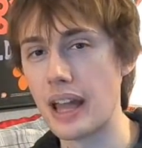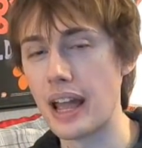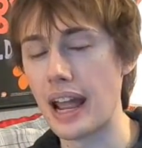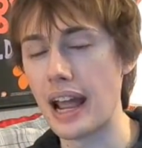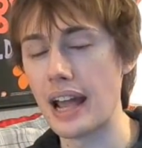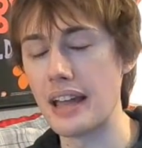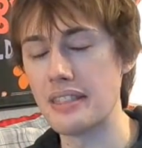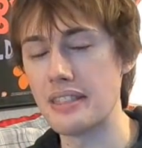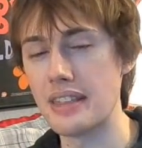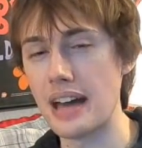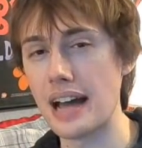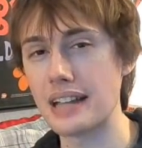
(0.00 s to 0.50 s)

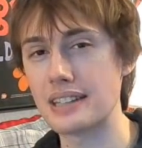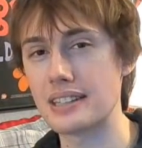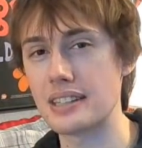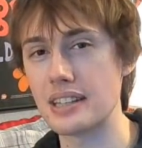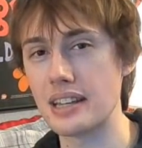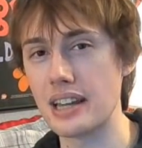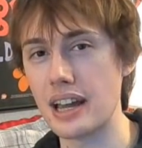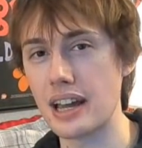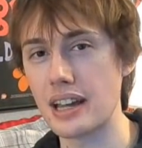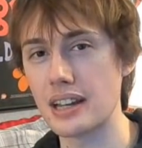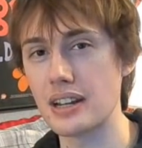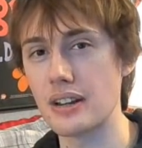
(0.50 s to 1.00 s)
And that's
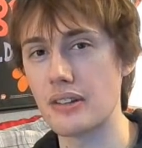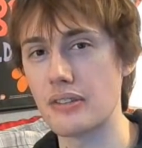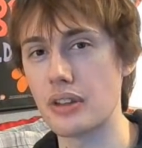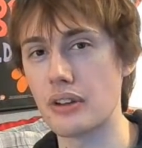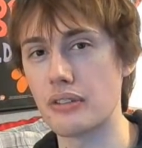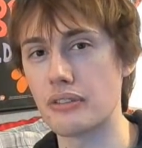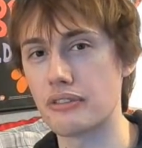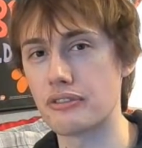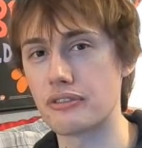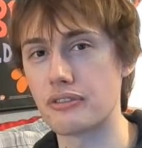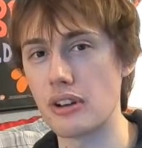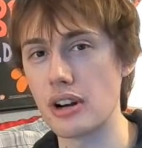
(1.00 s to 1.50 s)
the end of the
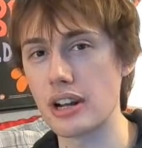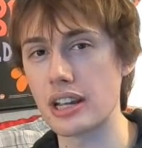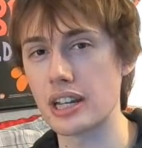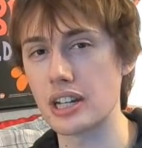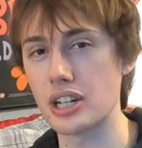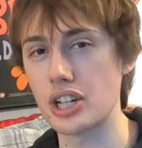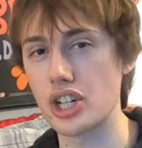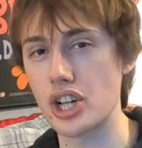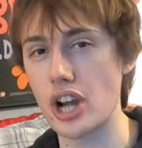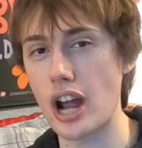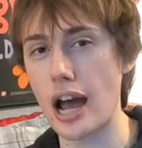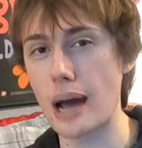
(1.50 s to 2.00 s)
freaking
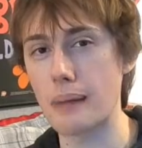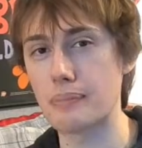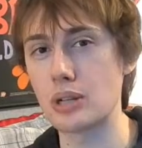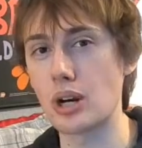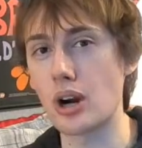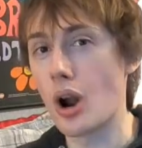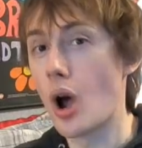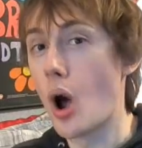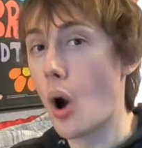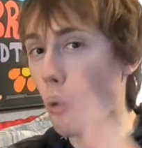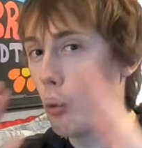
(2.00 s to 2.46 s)
chapter.